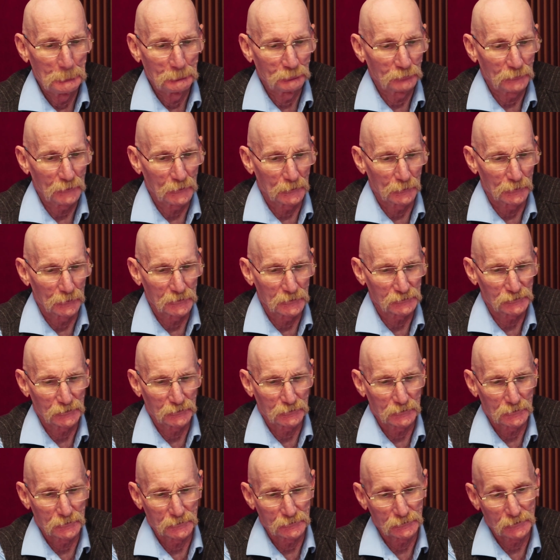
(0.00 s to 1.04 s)
they sit
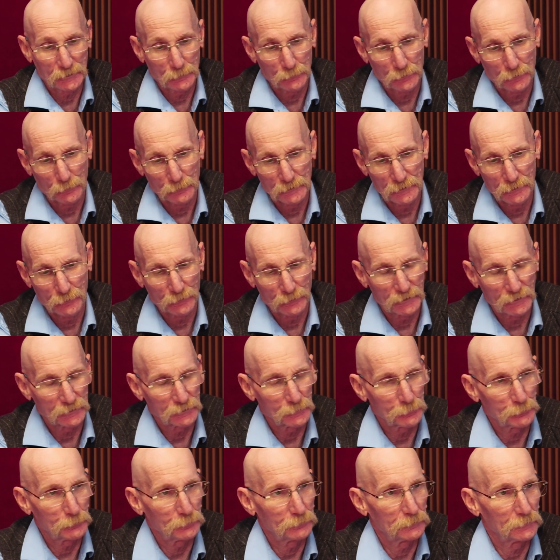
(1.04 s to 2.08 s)
there and say, well, we don't get
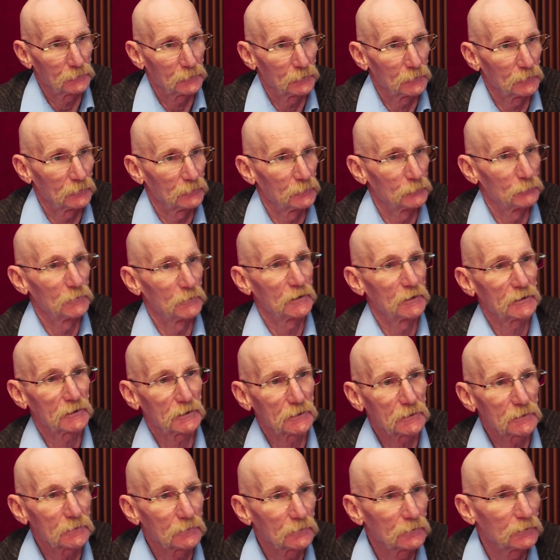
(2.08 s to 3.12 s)
the
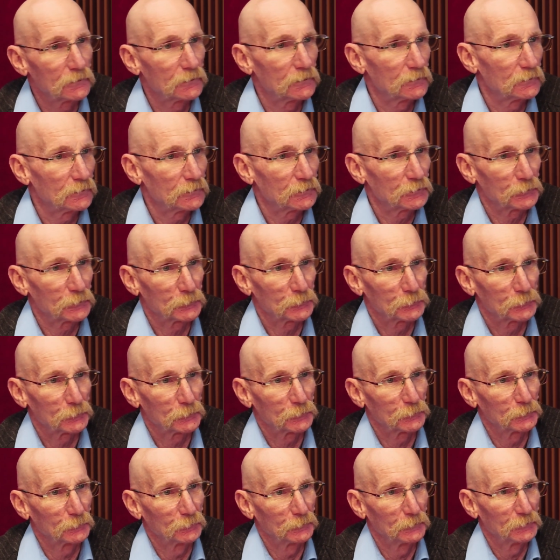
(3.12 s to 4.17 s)
money,
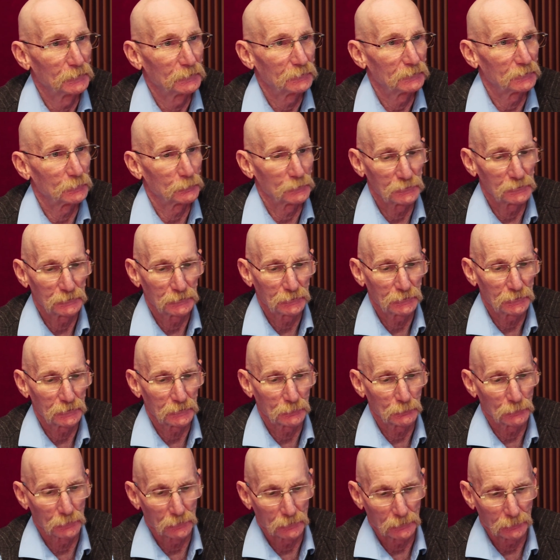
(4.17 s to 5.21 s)
that we
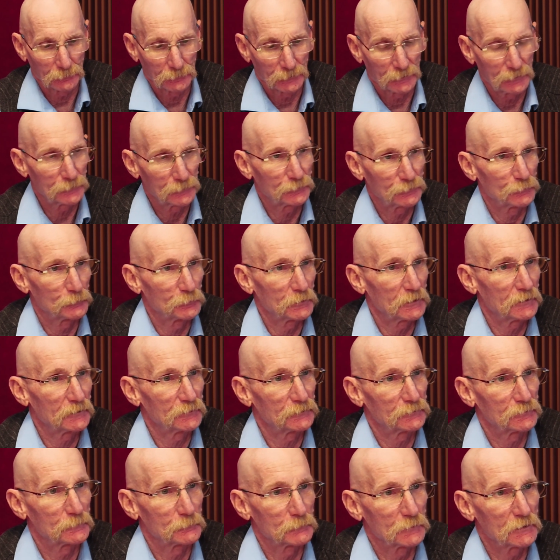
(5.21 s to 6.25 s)
should. Well, here's who
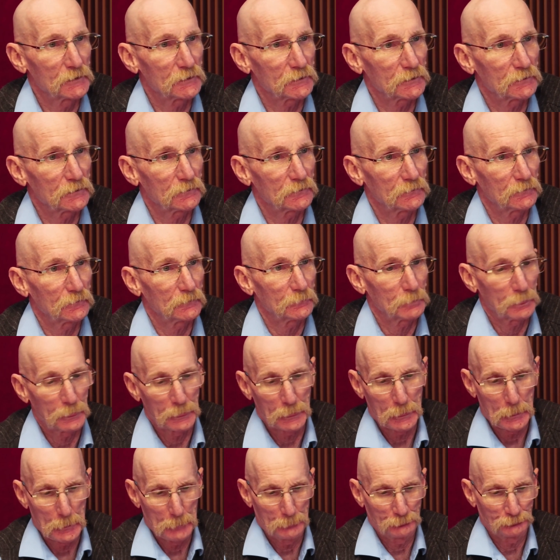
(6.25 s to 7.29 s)
pays the money.
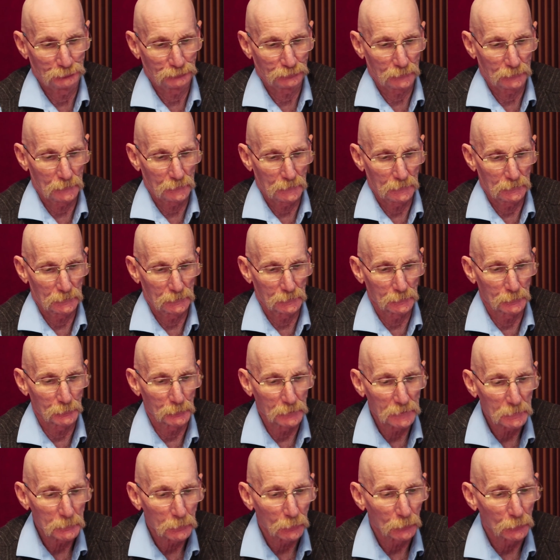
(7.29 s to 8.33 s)
The
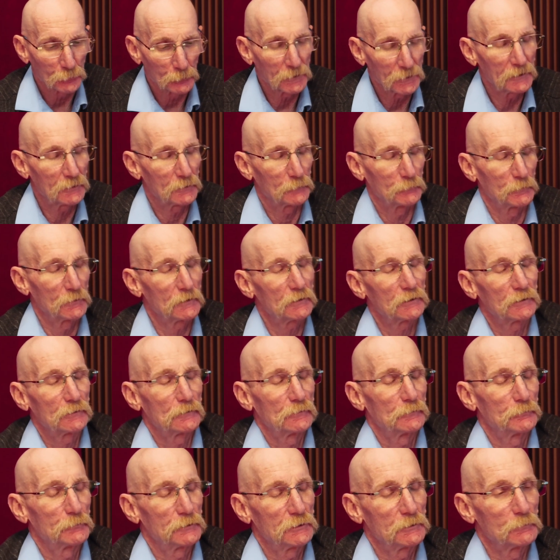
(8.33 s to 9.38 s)
people who pay the money are
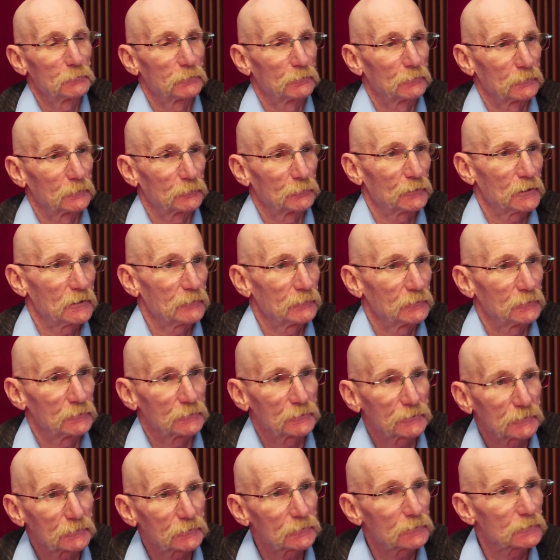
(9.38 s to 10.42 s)
people on private
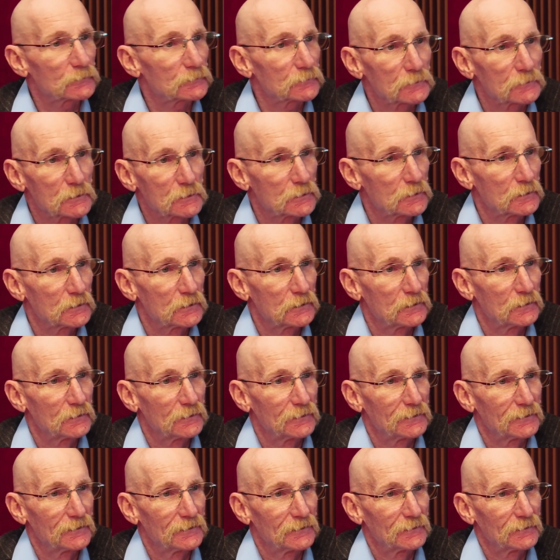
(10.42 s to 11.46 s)
insurance.
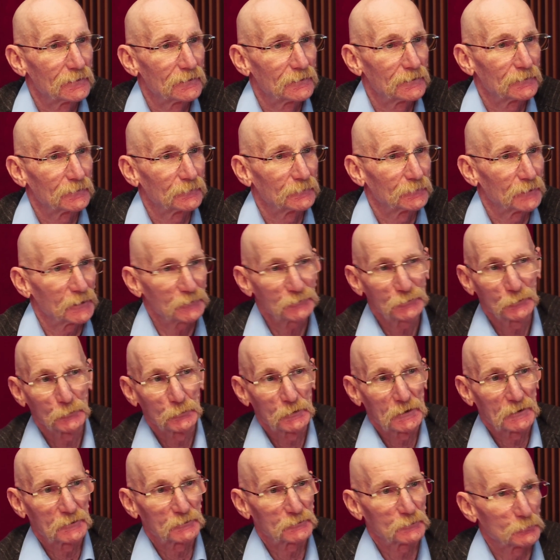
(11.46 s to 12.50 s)
That's who
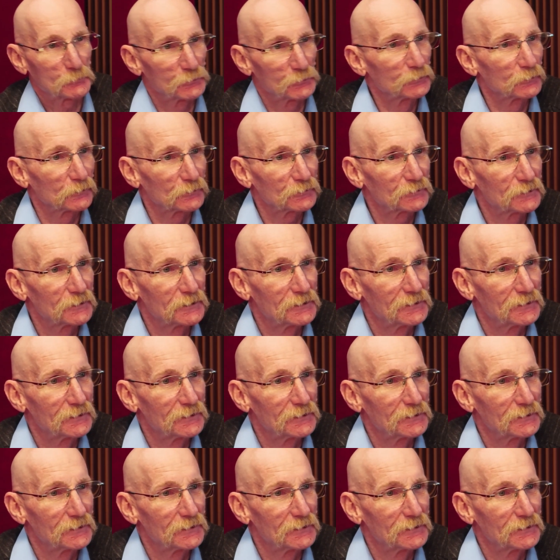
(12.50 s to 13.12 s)
pays the bills.